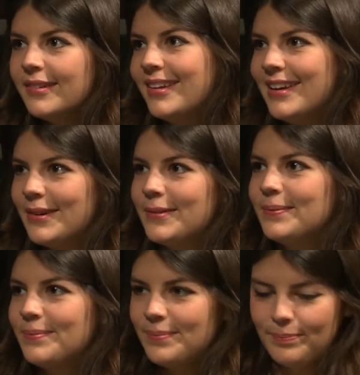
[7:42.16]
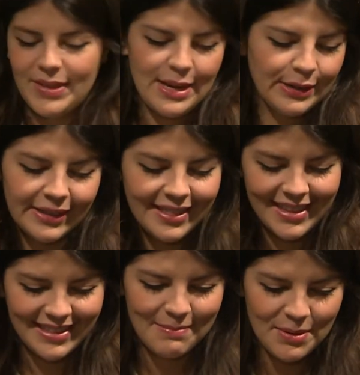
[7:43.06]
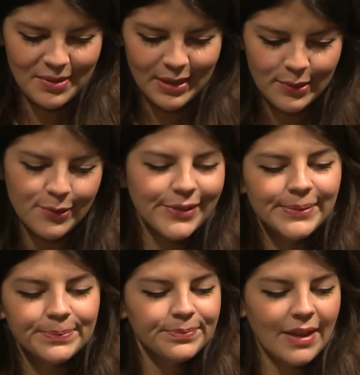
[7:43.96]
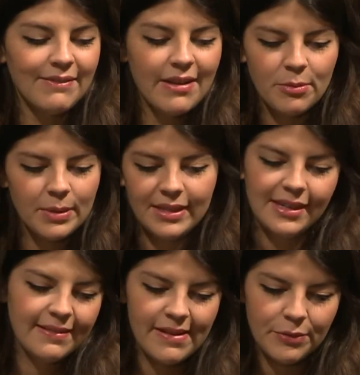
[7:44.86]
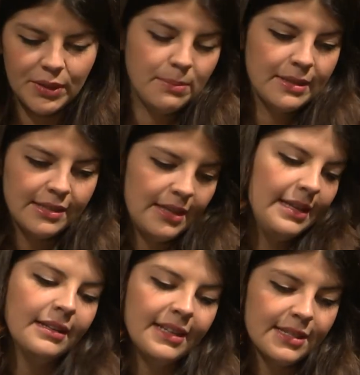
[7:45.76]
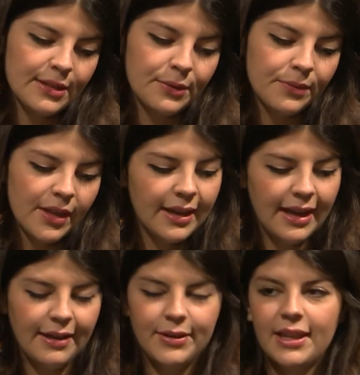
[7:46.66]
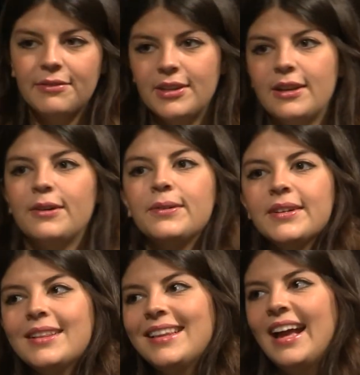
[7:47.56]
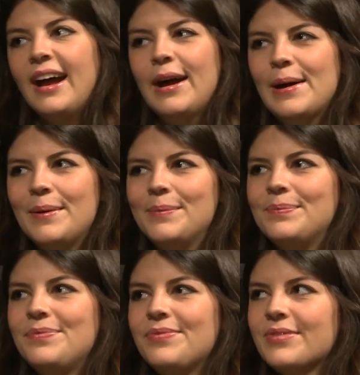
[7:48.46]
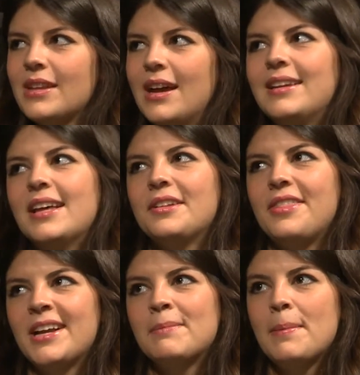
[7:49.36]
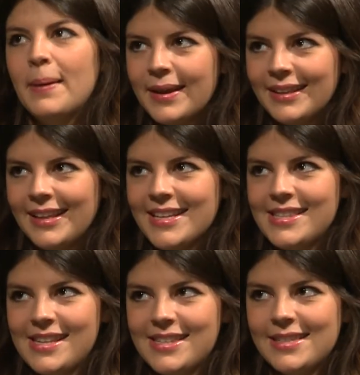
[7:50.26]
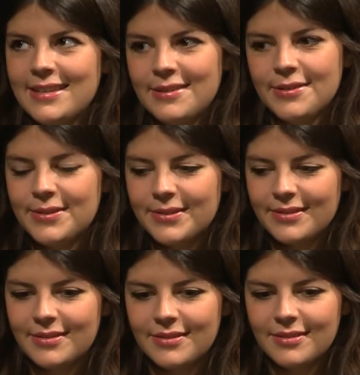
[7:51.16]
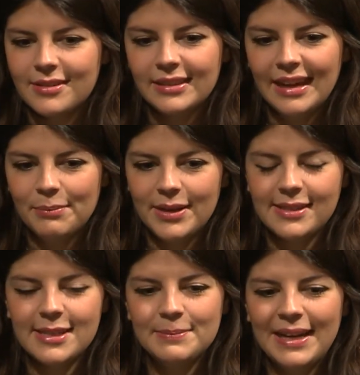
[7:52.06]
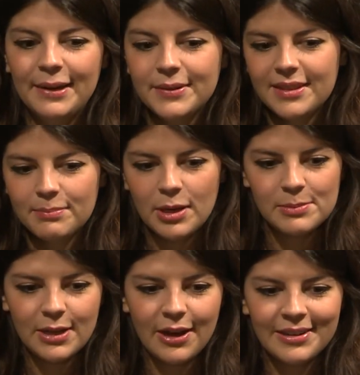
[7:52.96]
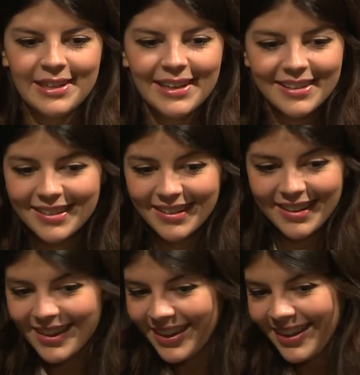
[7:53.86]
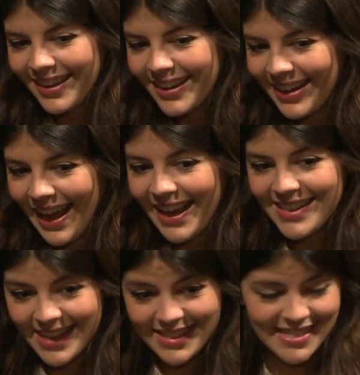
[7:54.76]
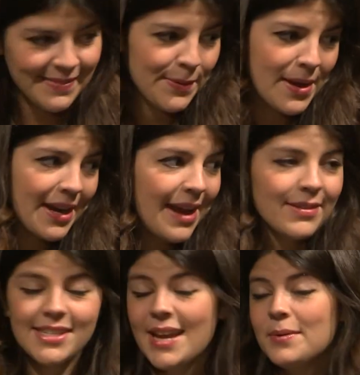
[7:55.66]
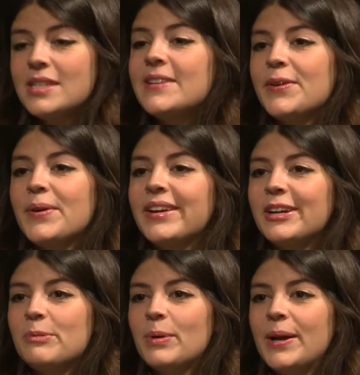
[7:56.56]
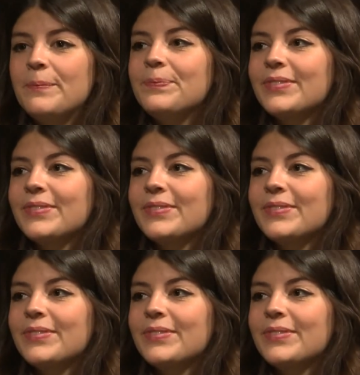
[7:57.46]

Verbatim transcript: you know, theater. I think that'd be really cool. I've never been there. I've never really been to Italy, so I would love to go. Um, another thing on my bucket list is to collaborate somehow with Paul McCartney. Mm. And I and Stevie Wonder. I sang with Stevie Wonder, but